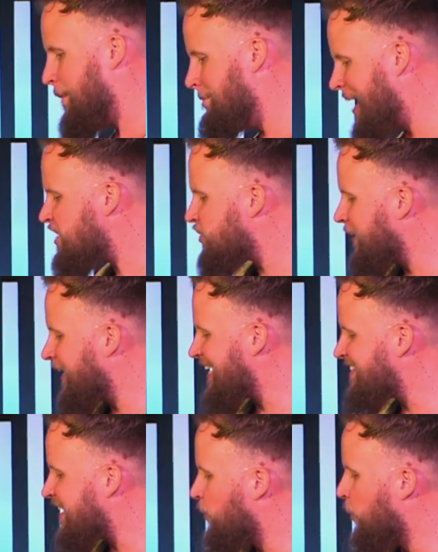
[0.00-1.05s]
Measuring
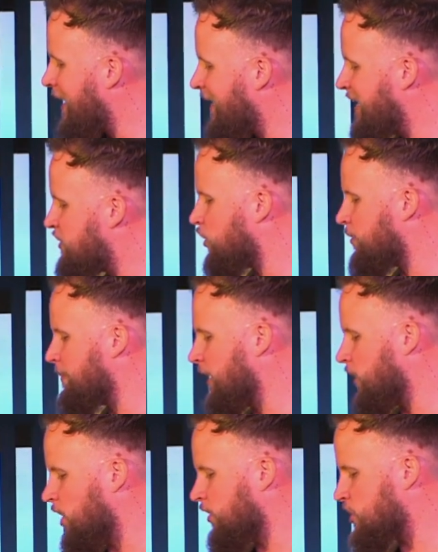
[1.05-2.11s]
as he went, he took me
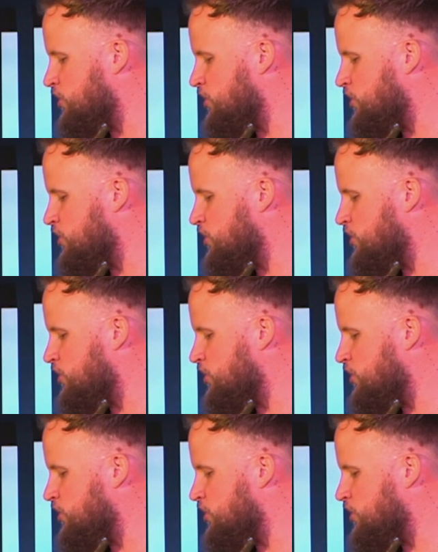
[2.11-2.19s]
along the